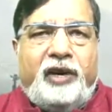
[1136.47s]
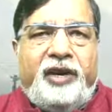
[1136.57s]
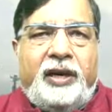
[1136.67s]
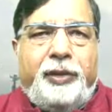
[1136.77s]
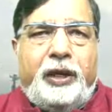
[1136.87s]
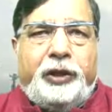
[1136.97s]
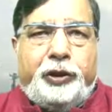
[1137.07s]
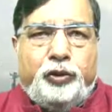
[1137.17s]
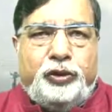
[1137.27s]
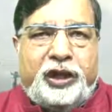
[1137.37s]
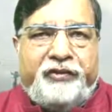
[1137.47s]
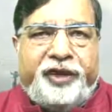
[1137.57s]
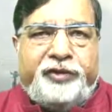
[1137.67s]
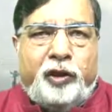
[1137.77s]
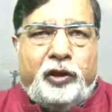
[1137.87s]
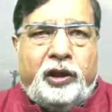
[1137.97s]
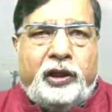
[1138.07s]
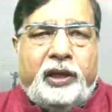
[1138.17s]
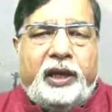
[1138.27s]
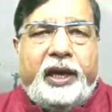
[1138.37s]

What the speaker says: available, use surface water.